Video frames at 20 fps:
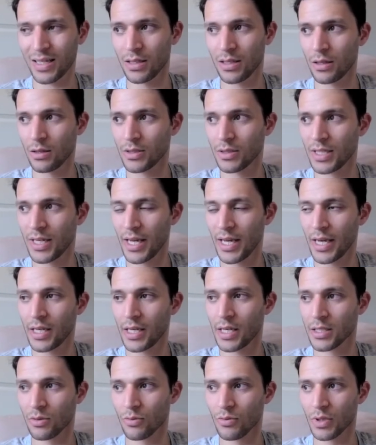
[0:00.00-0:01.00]
you know today he
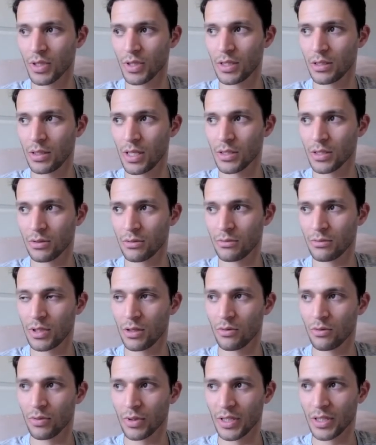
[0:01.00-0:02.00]
doesn't really he doesn't you
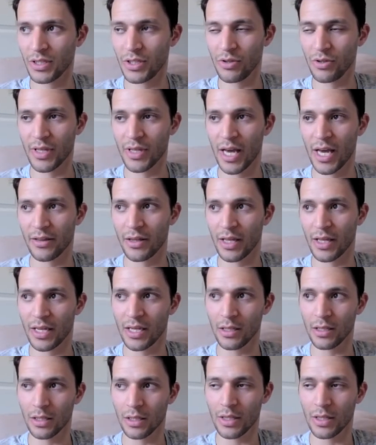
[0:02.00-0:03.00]
know really do that the
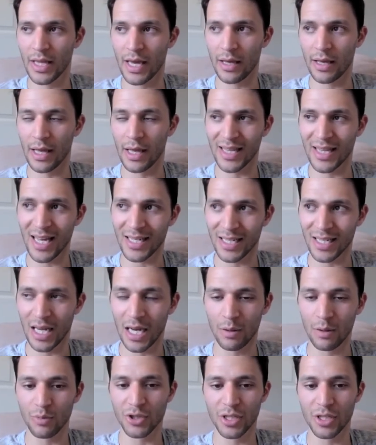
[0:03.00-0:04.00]
healing that at that
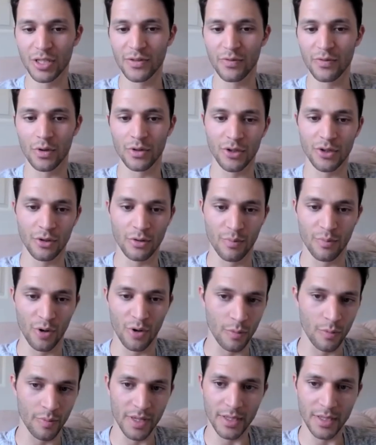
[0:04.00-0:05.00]
time was just for a certain
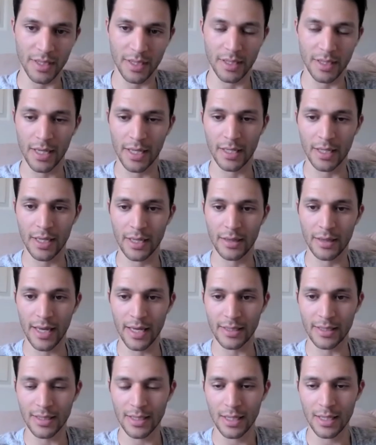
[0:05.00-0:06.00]
purpose and and and
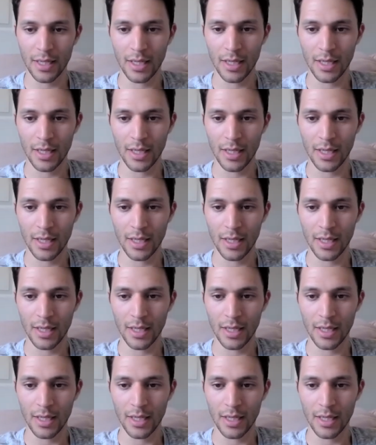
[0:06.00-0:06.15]
that's